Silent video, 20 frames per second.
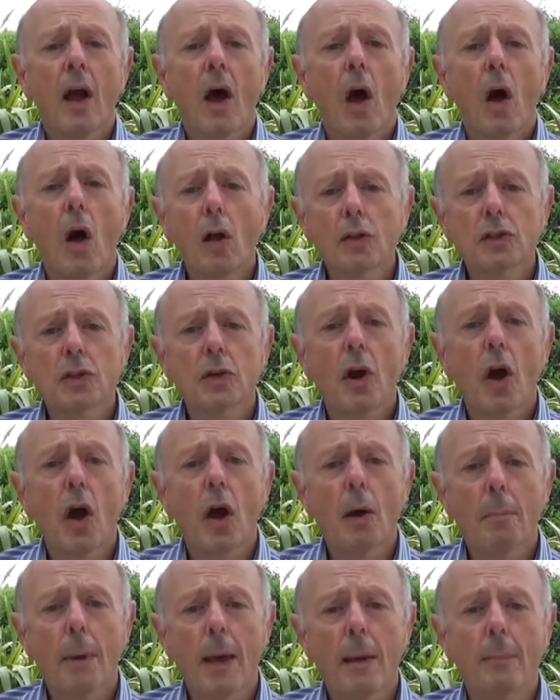alter
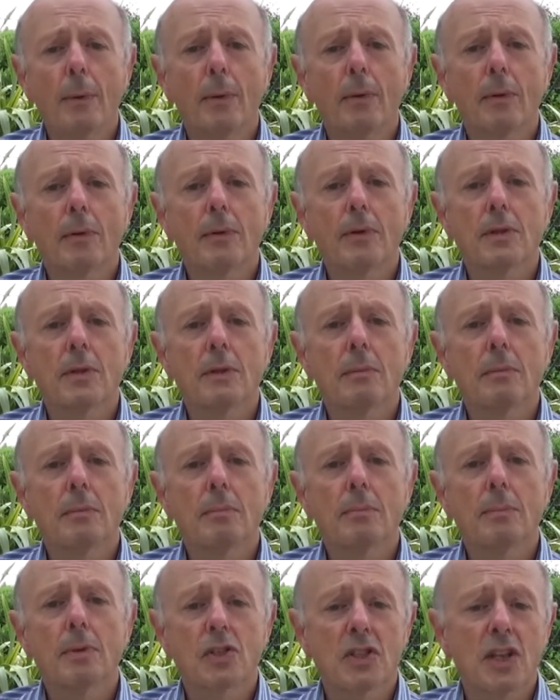how people
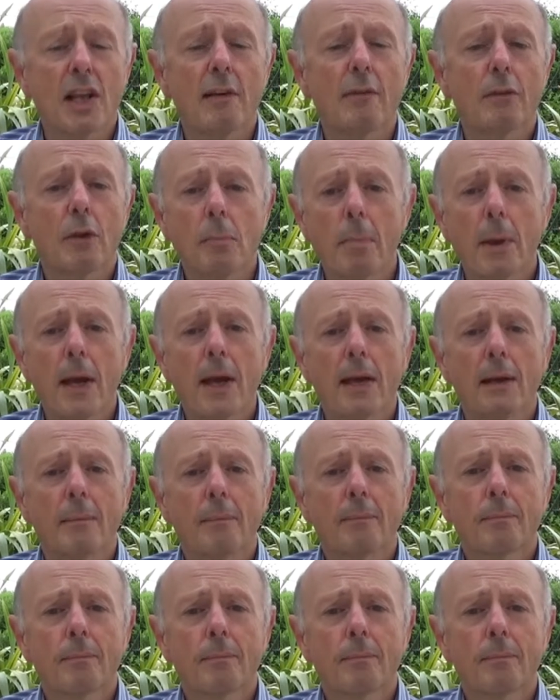perceive their pain.